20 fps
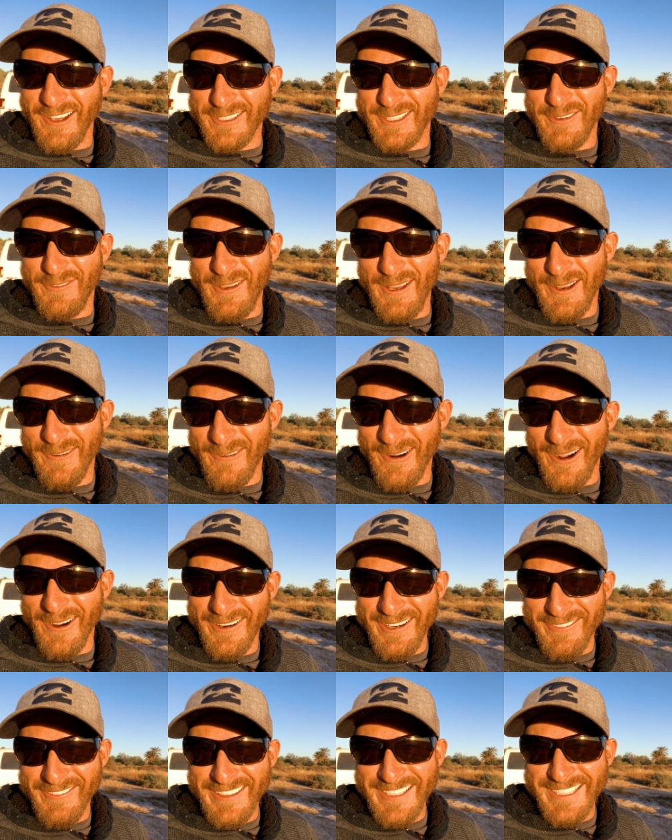I was, a bit
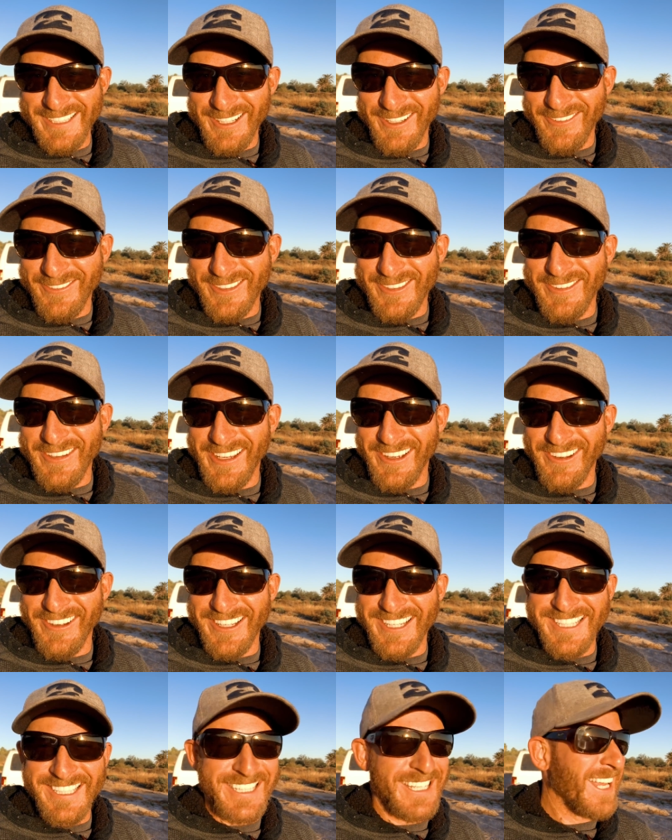worried myself, to be
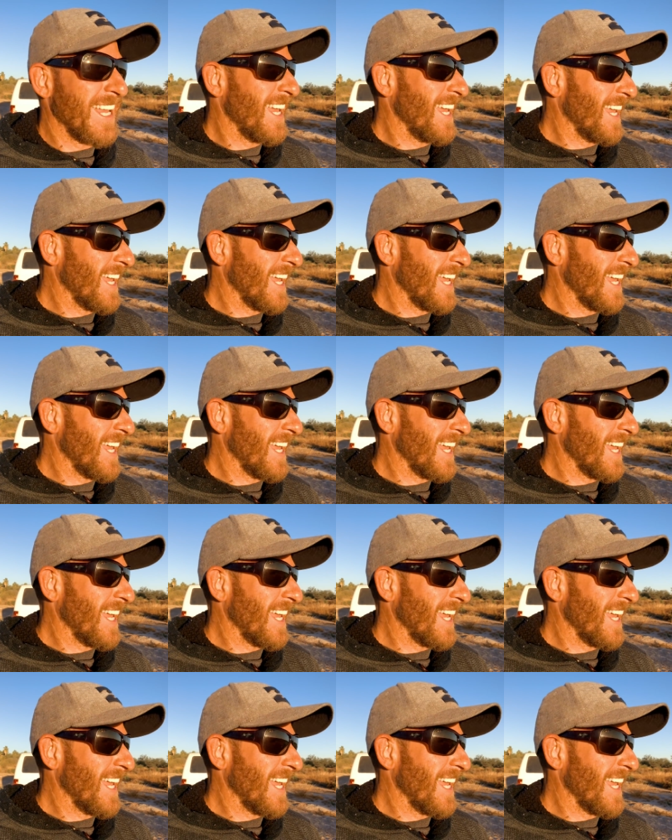honest.